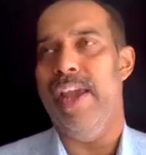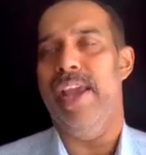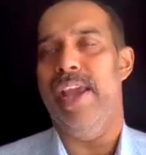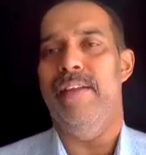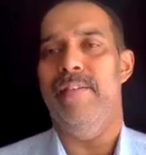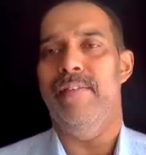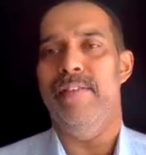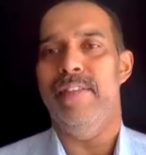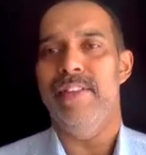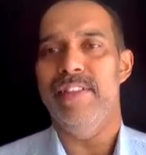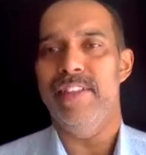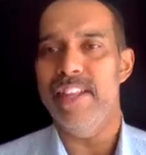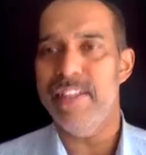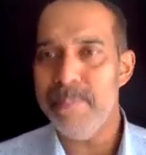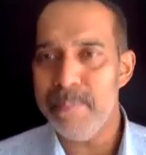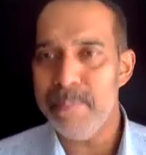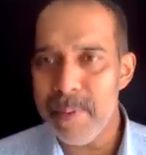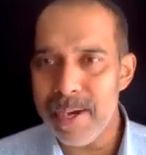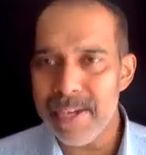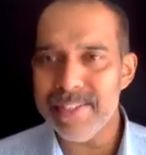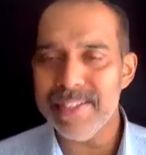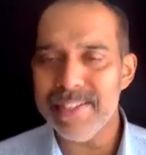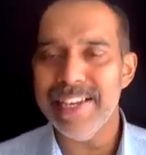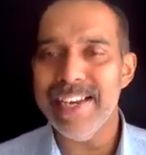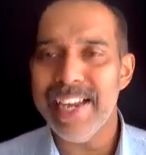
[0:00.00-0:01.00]
okay, this
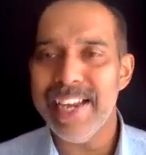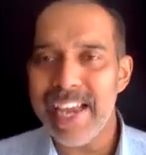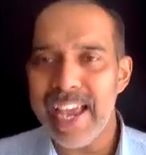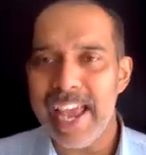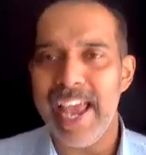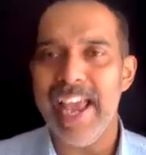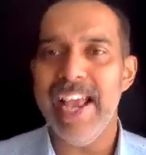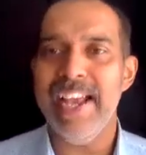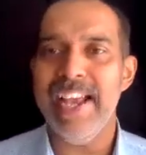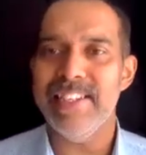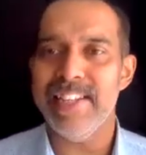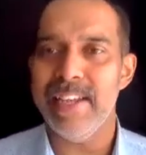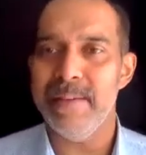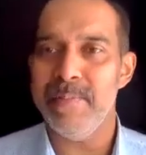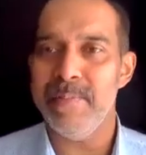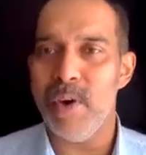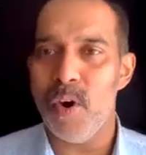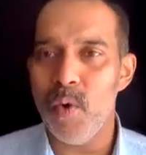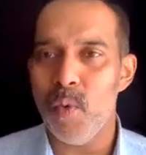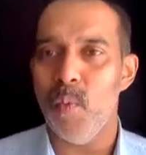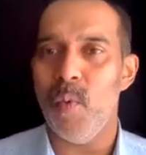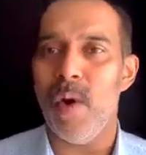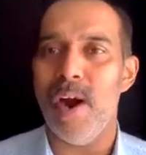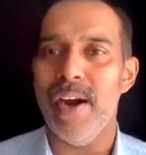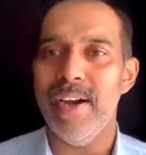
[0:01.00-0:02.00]
person cares
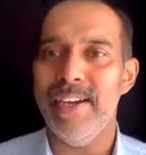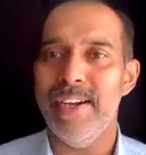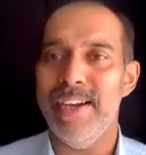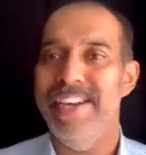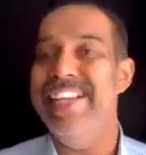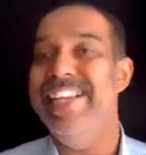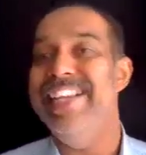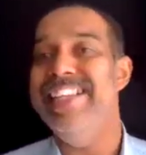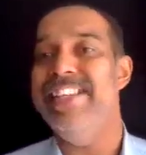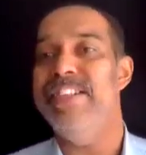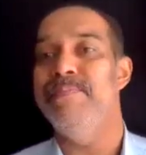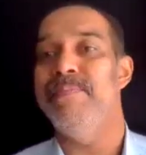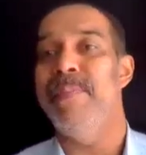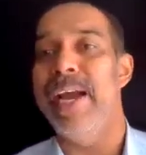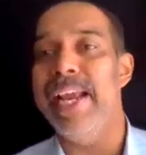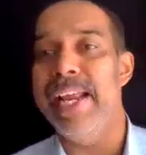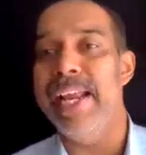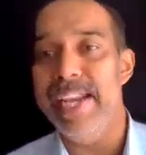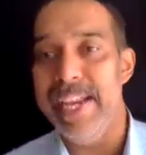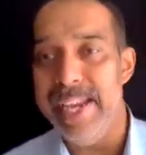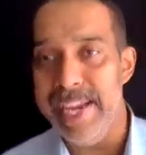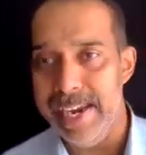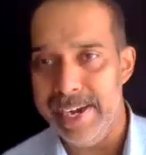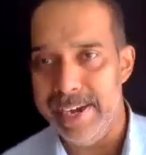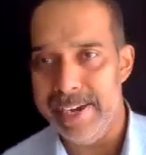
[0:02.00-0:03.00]
about what is
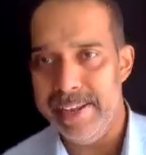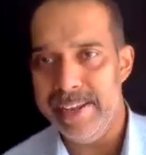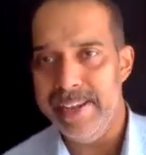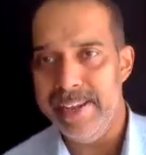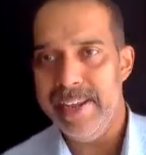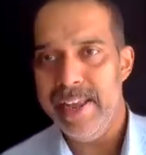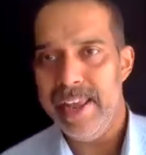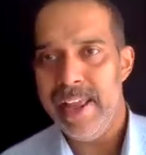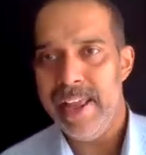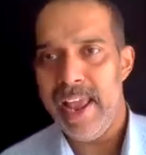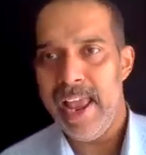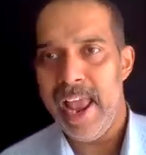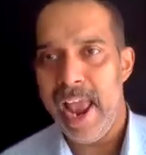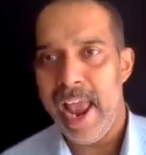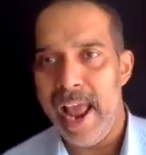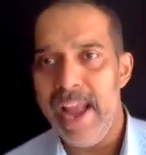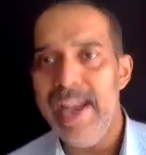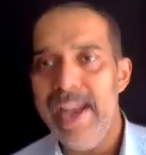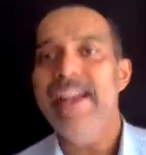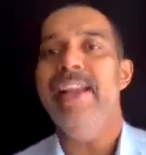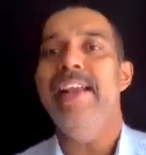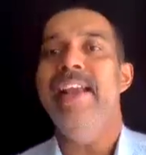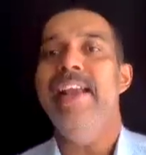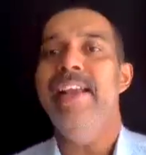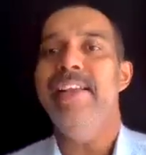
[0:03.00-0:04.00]
my need
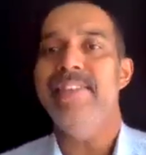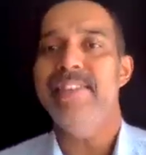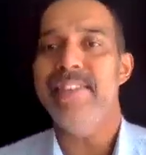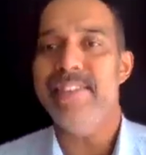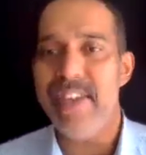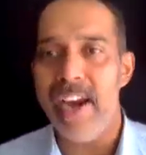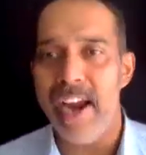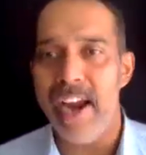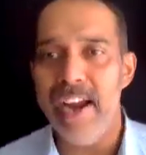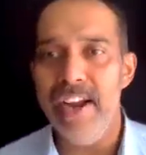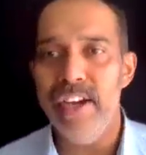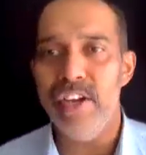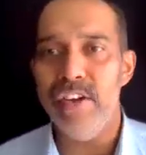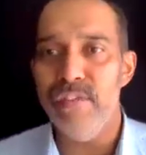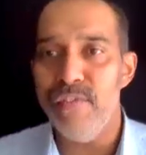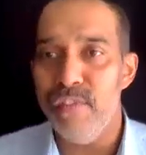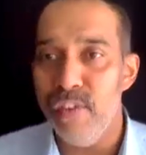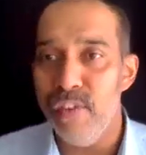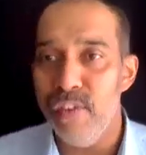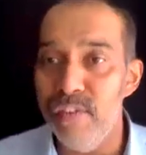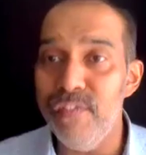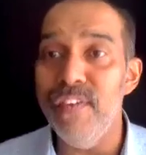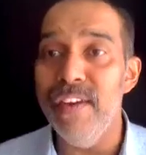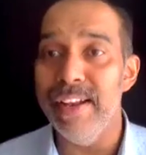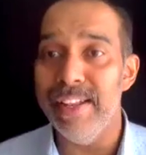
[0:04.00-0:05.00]
and is trying to
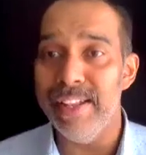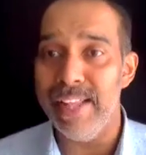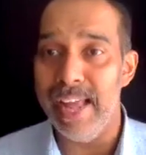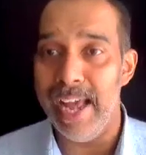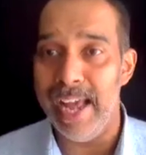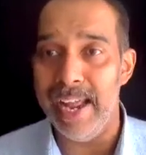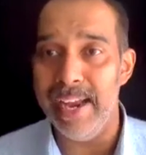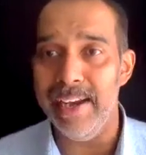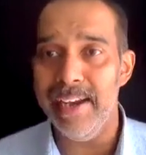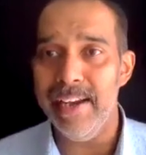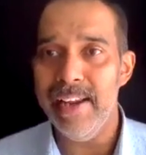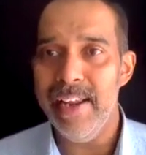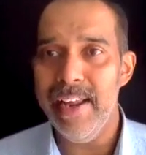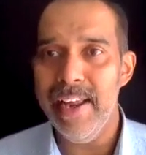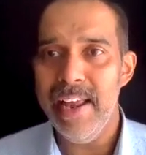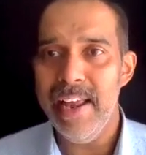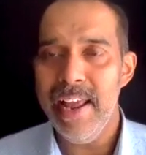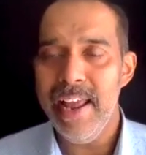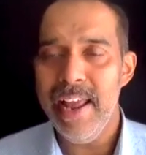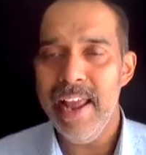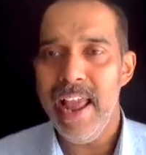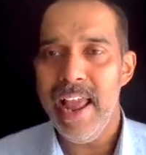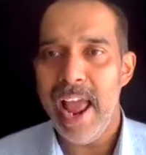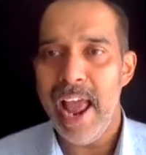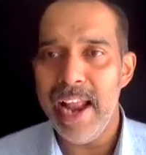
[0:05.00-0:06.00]
fulfill that.
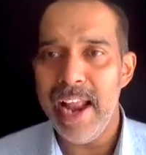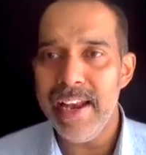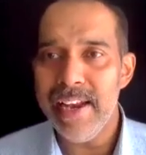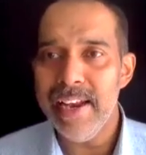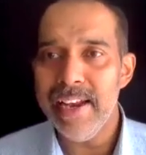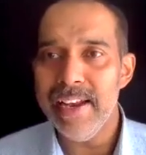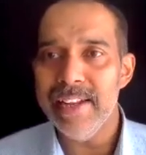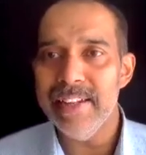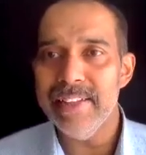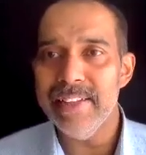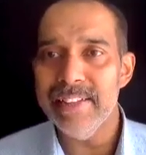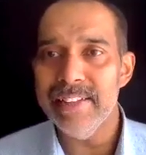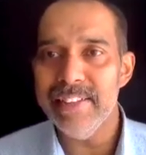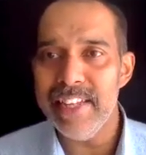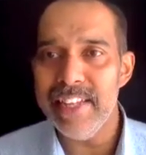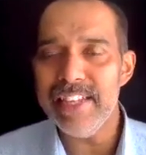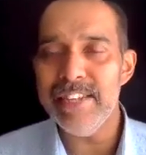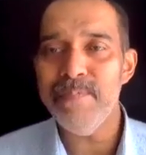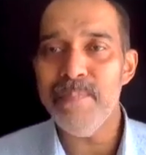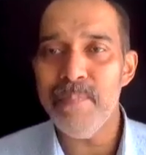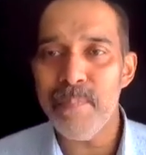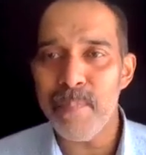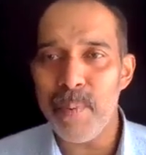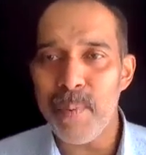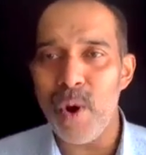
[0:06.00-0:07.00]
And
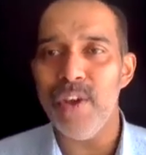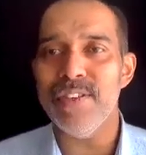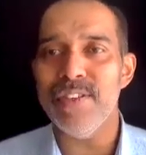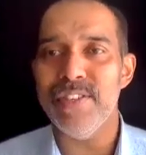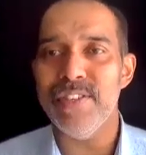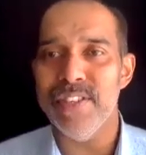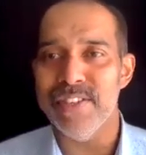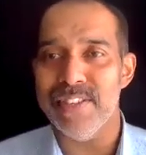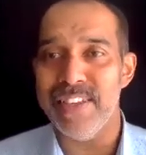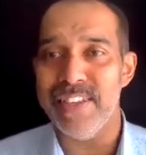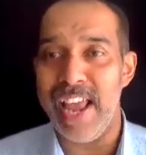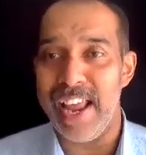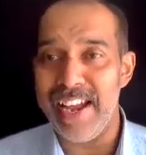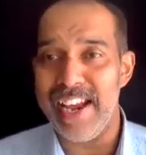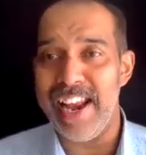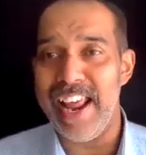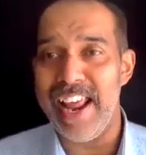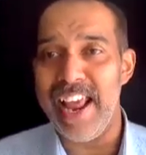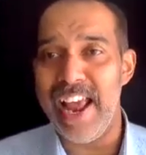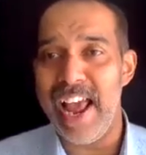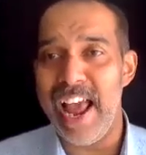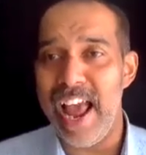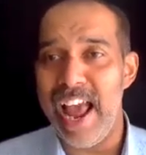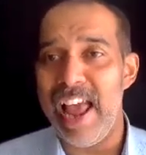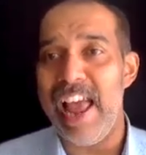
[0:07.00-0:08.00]
this process, and
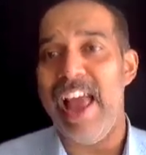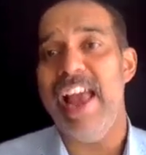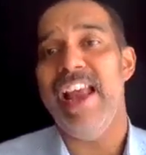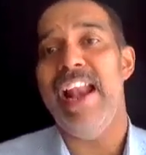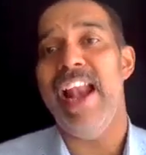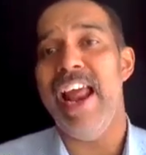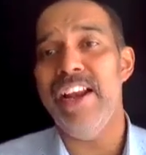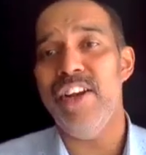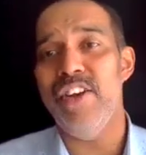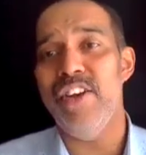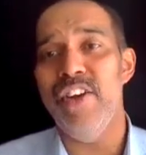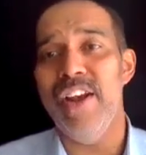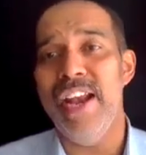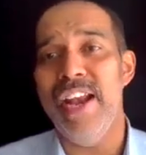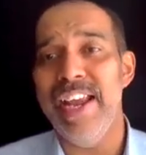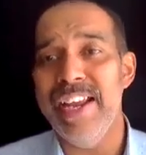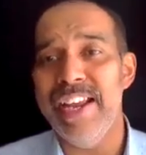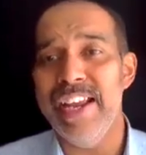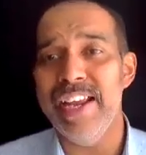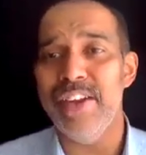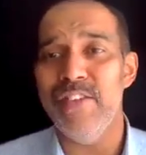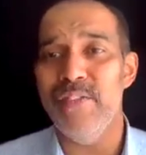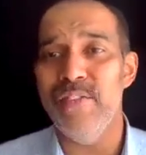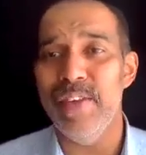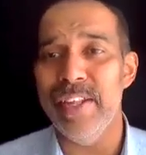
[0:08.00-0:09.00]
I like to
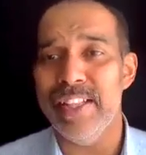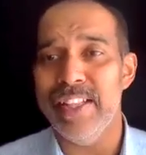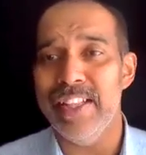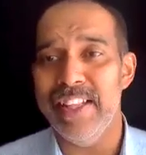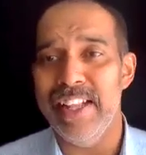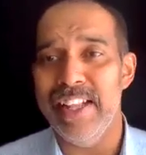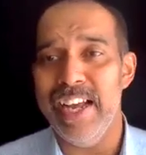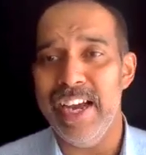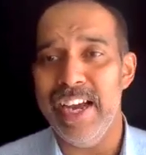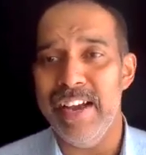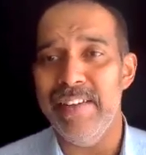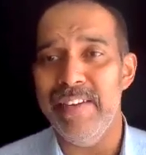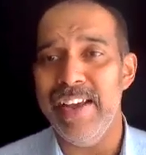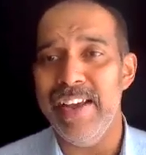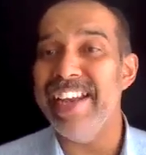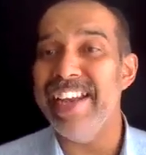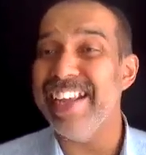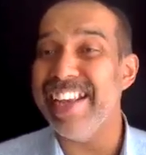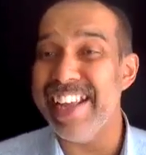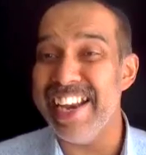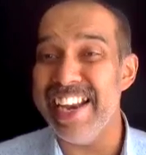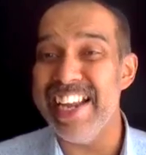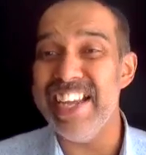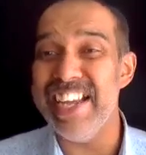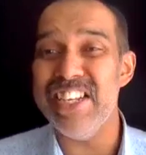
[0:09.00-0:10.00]
link it with the
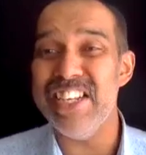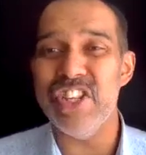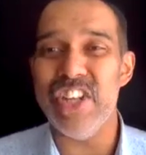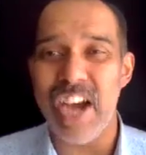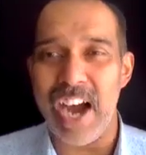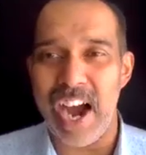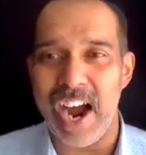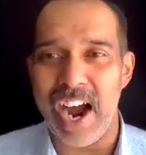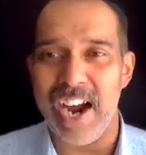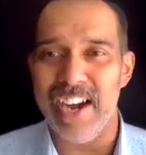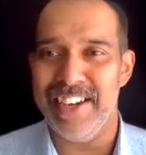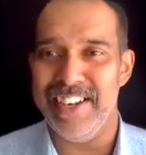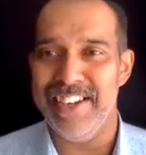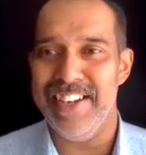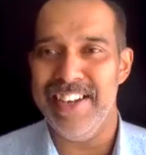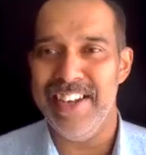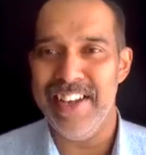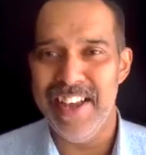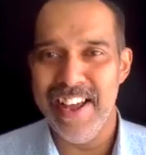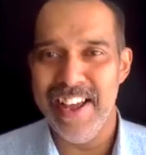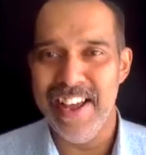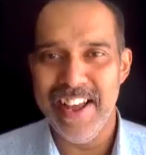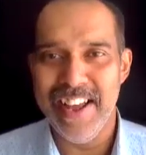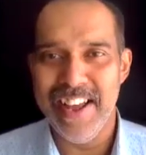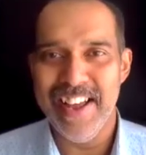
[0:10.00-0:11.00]
encourage the heart
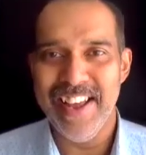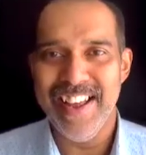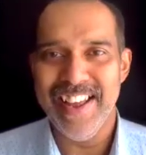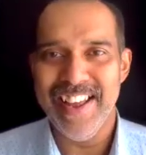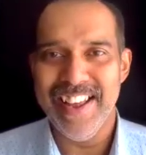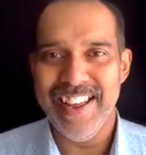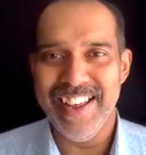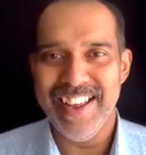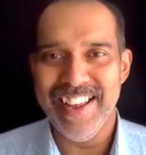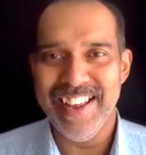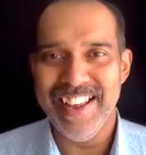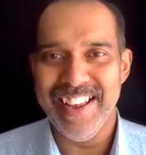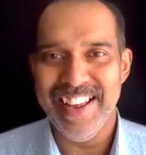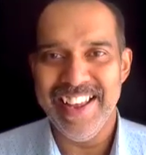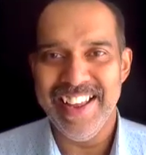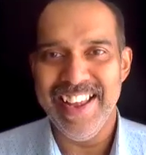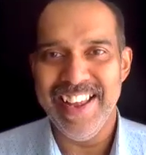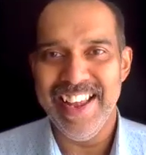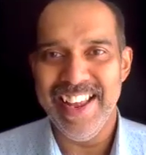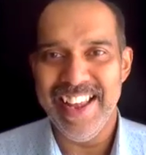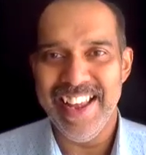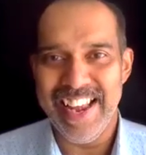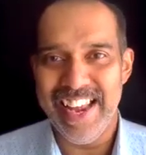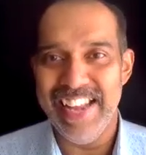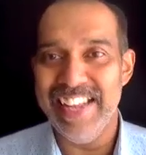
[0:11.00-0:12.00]

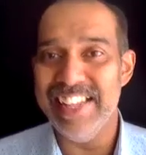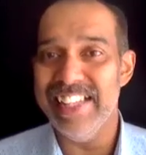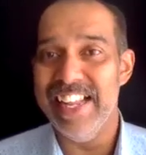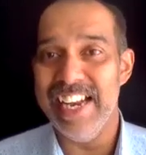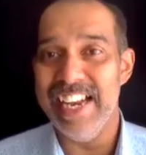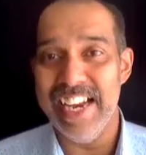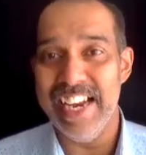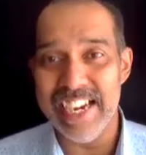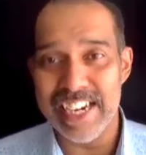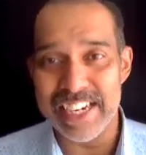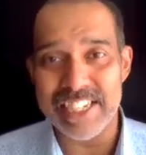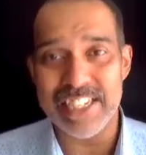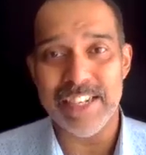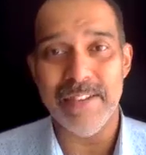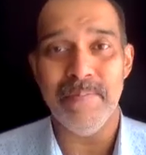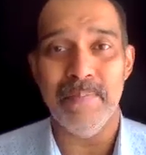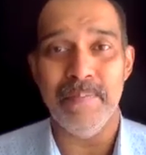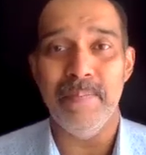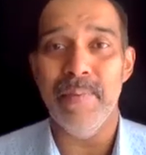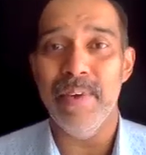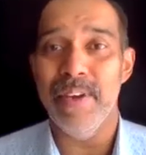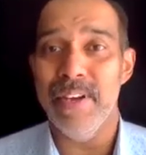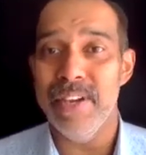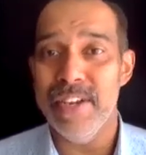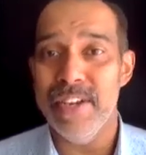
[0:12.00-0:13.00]
in the
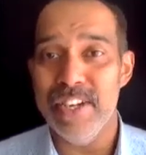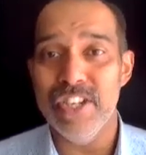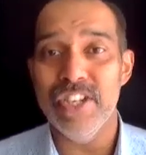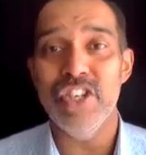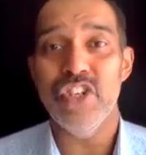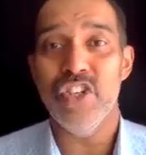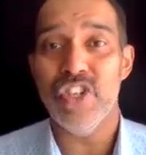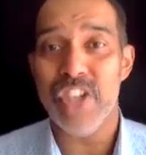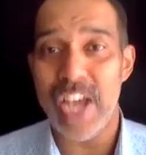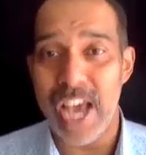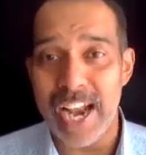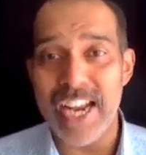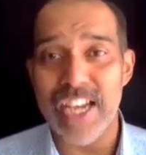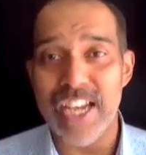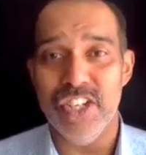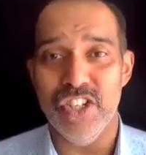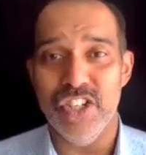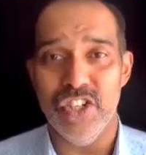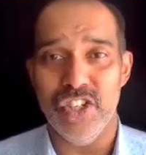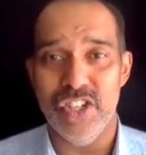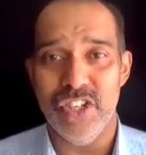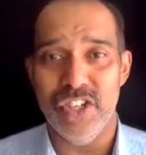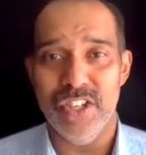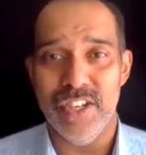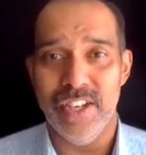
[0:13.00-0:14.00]
leadership
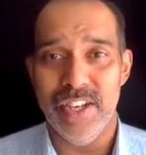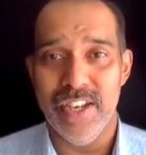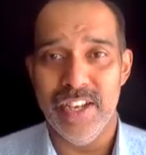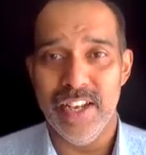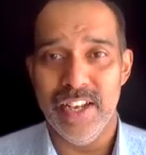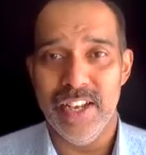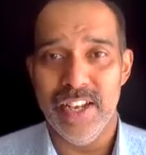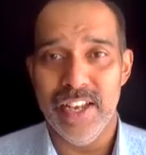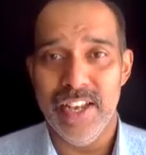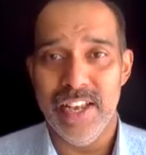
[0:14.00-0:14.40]
challenge.